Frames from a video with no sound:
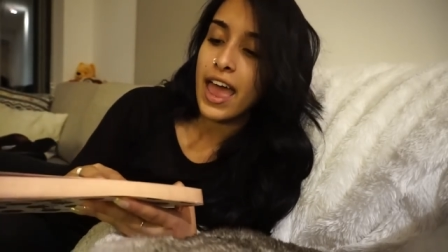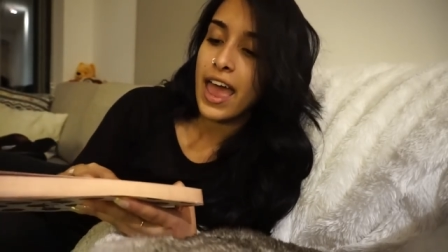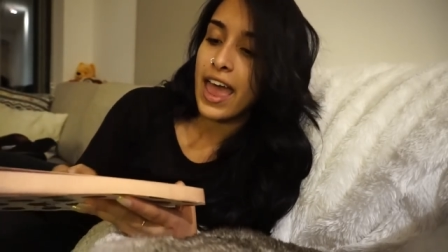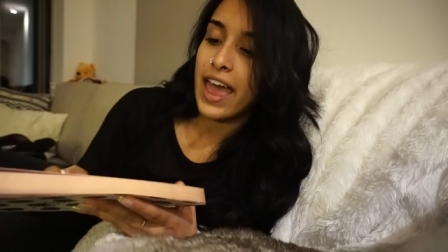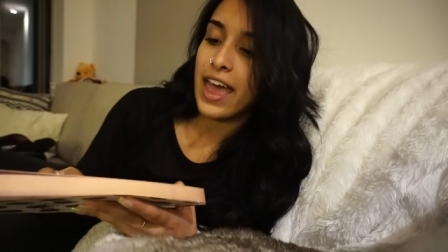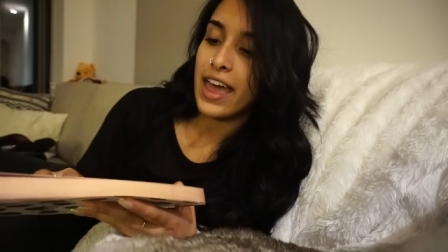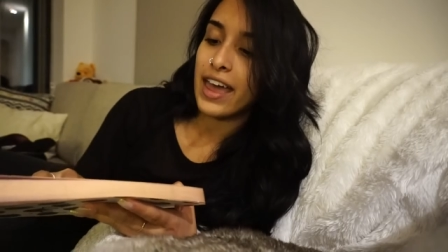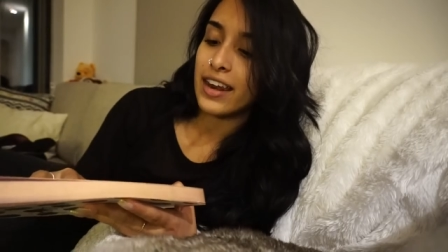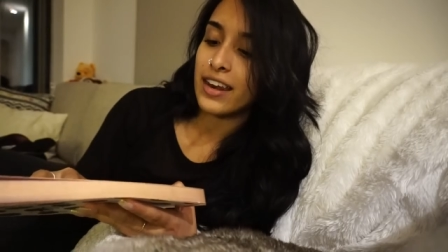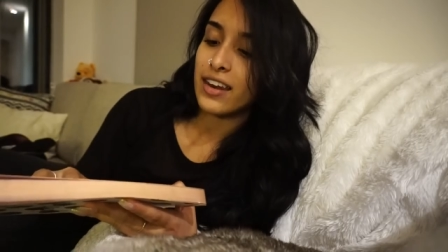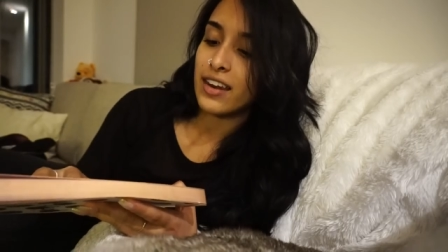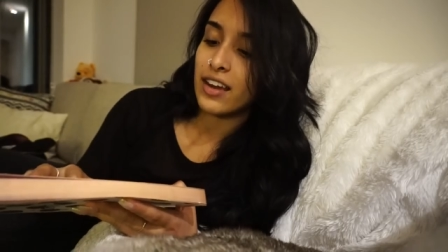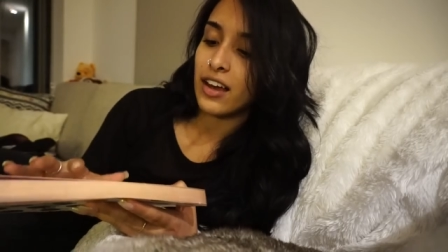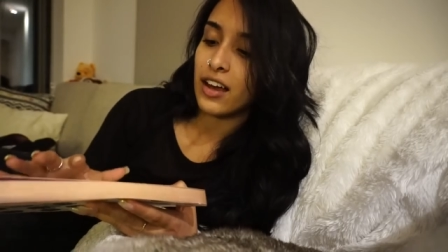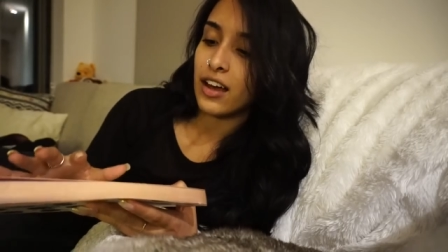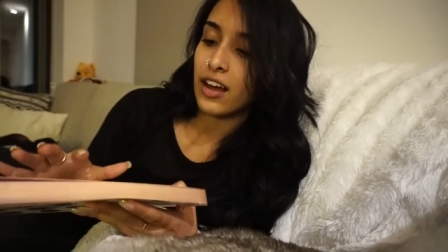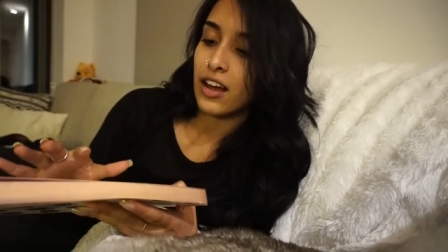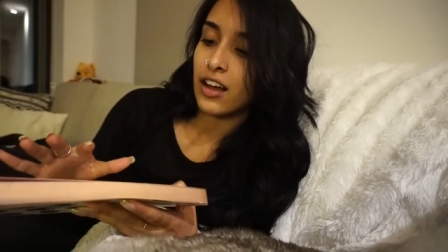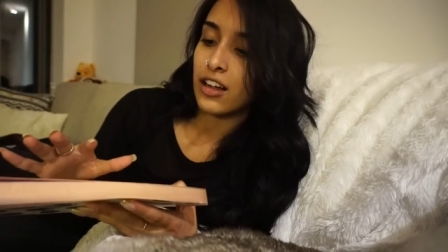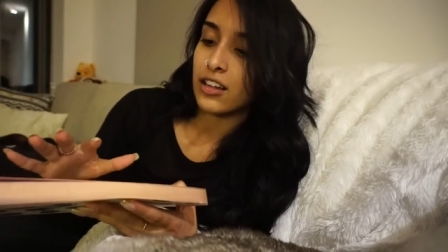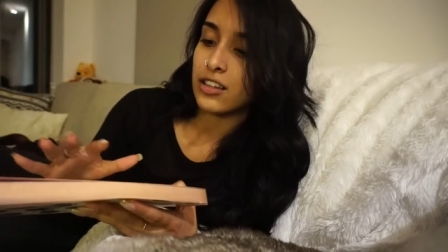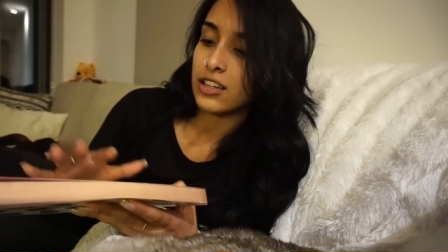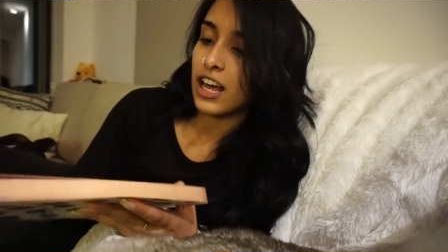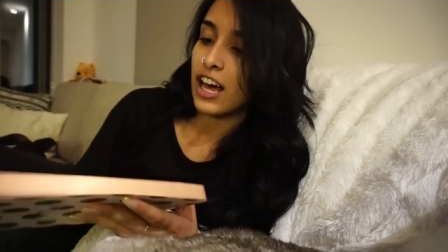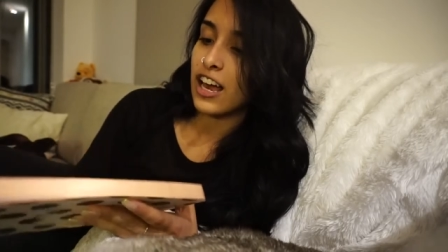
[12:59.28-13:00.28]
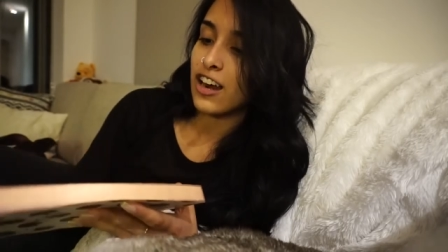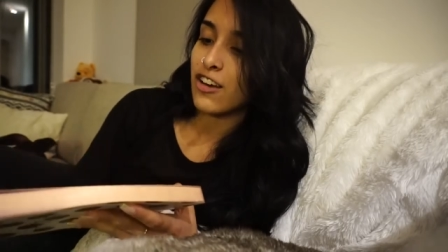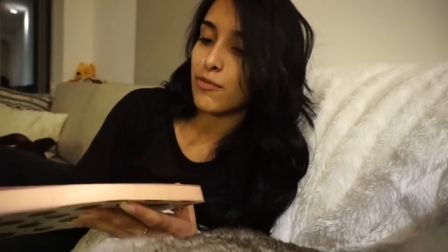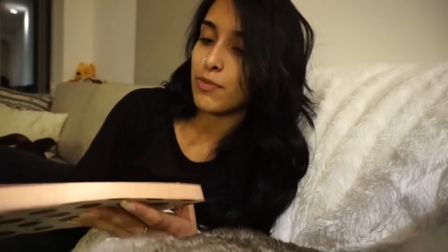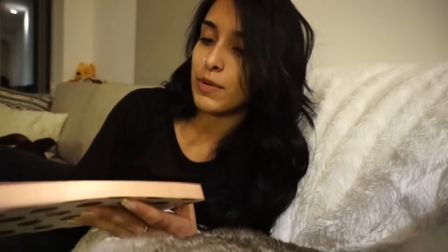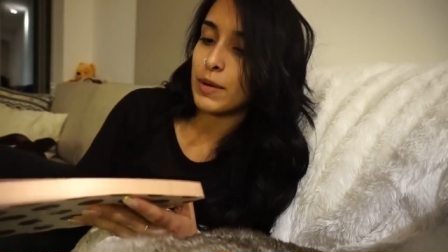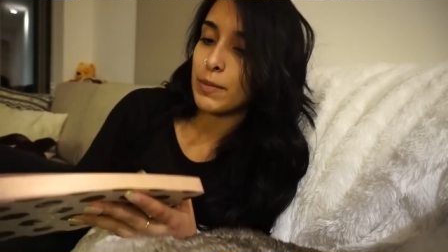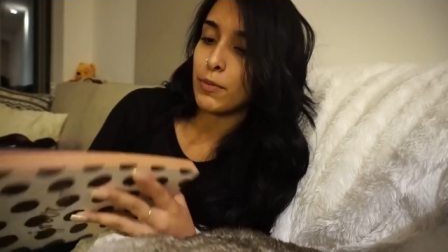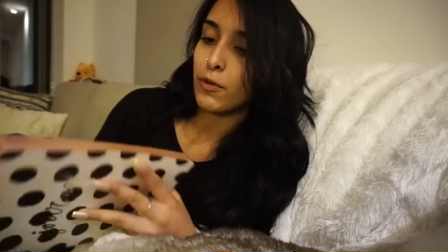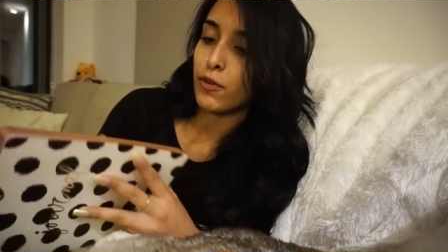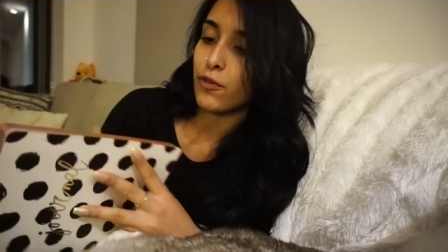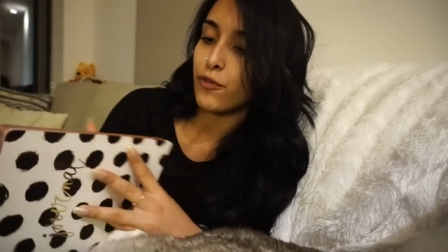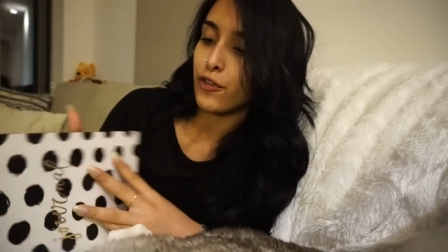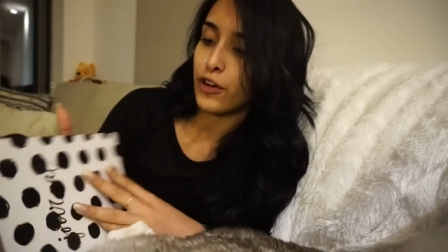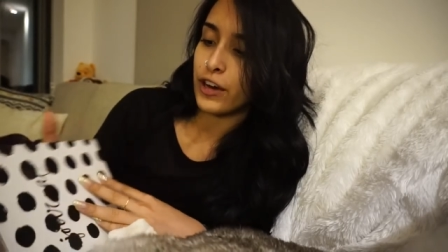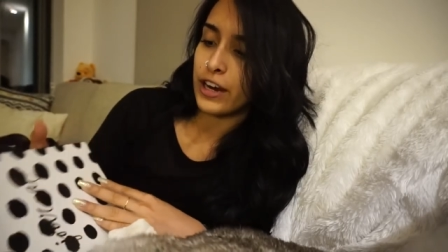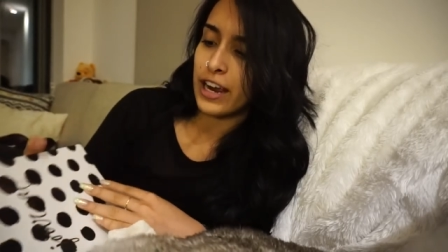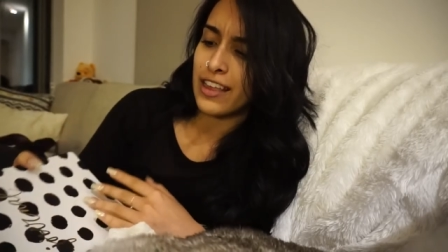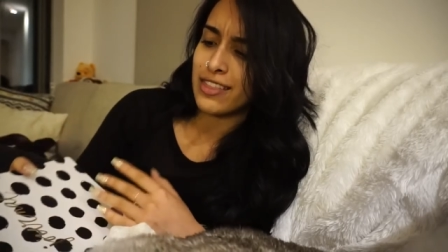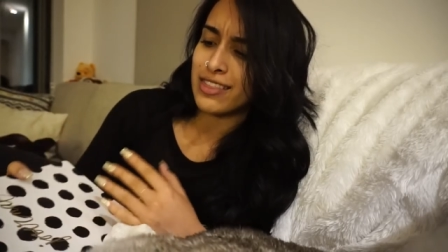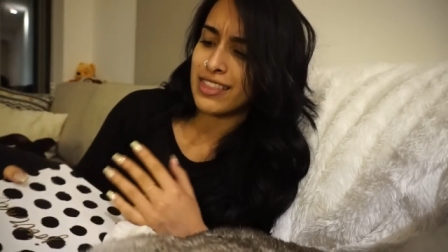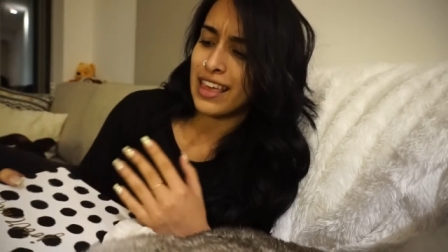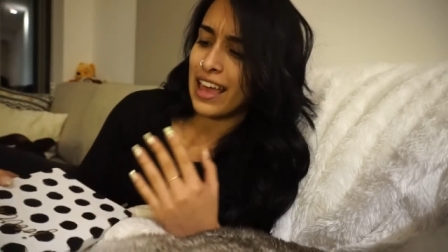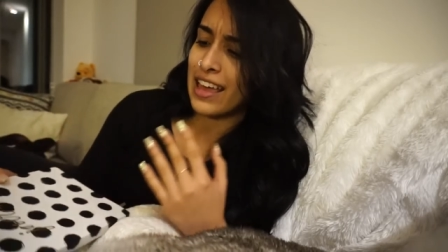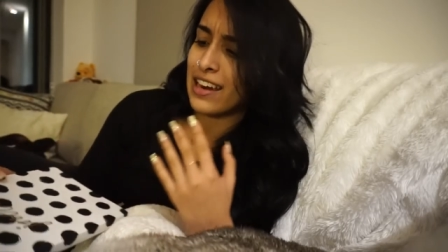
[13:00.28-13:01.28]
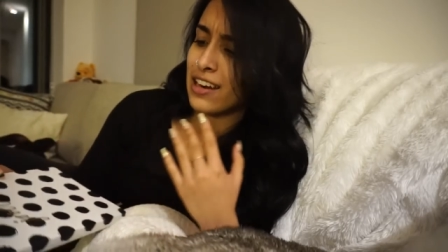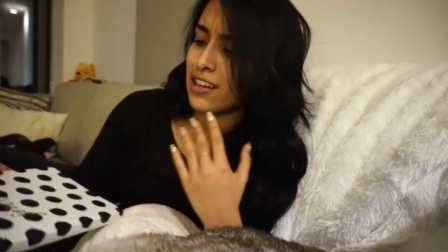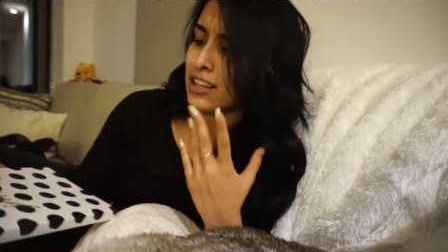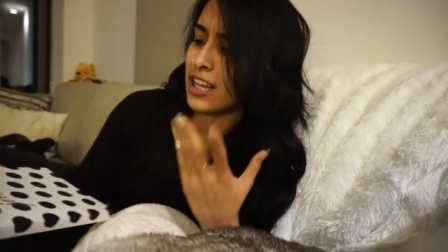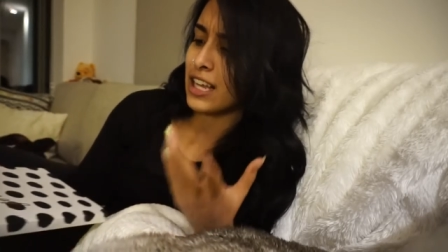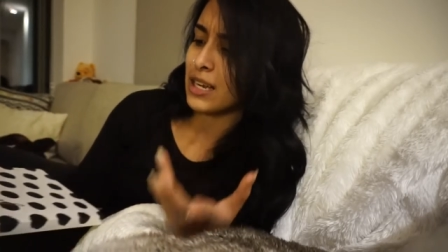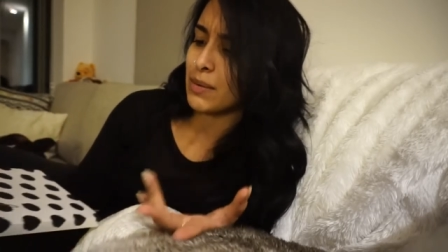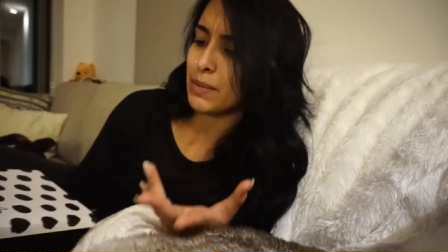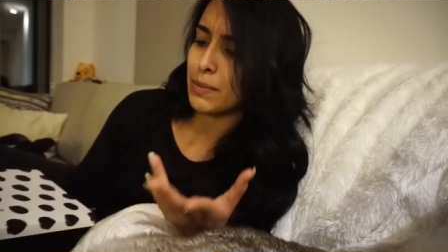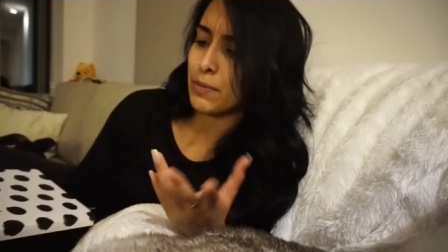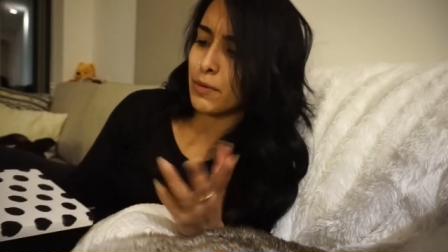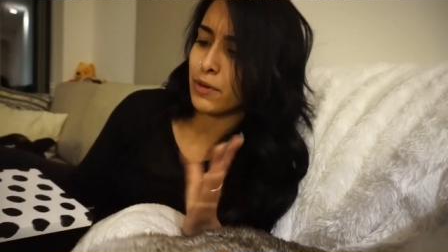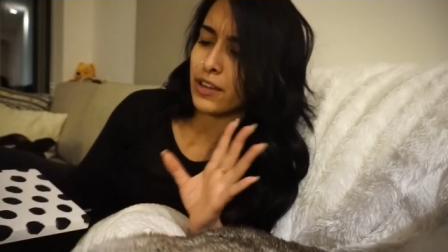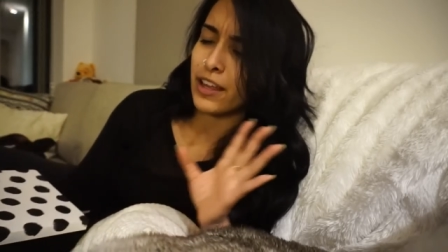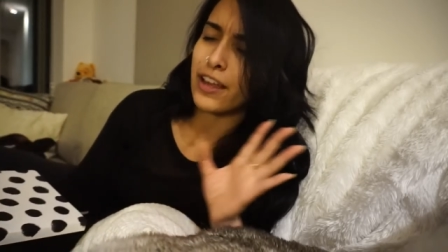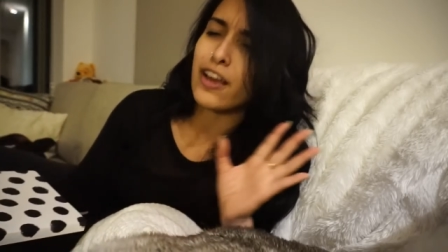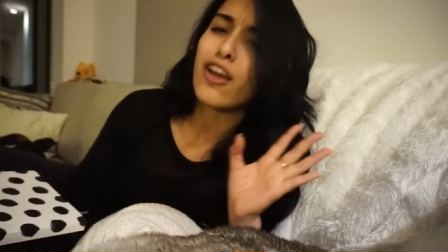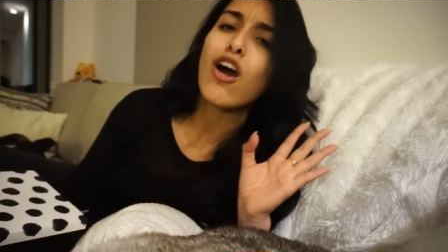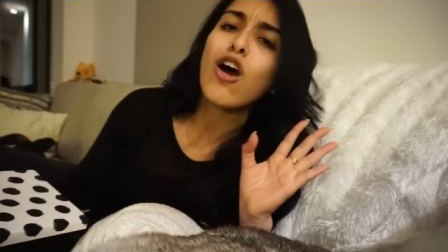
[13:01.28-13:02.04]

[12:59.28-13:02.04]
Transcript: And a lot of people forget that and a lot of people are like,